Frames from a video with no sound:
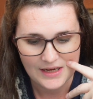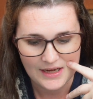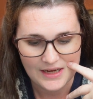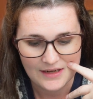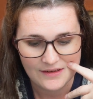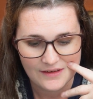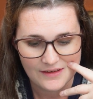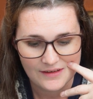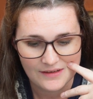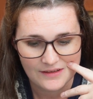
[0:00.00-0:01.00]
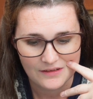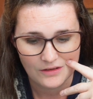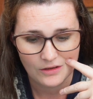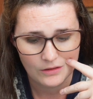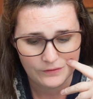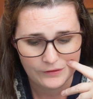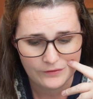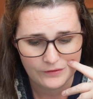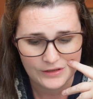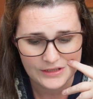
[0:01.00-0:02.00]
and all for
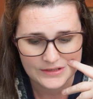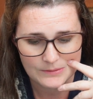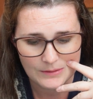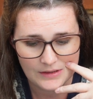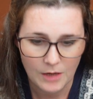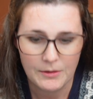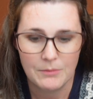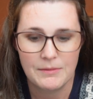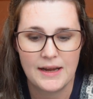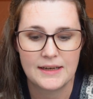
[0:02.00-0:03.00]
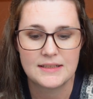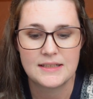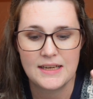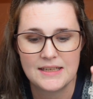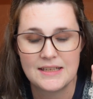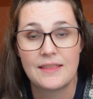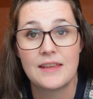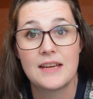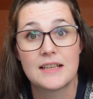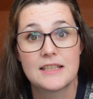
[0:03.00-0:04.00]
free as well. Coming up next is
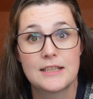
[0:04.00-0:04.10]
the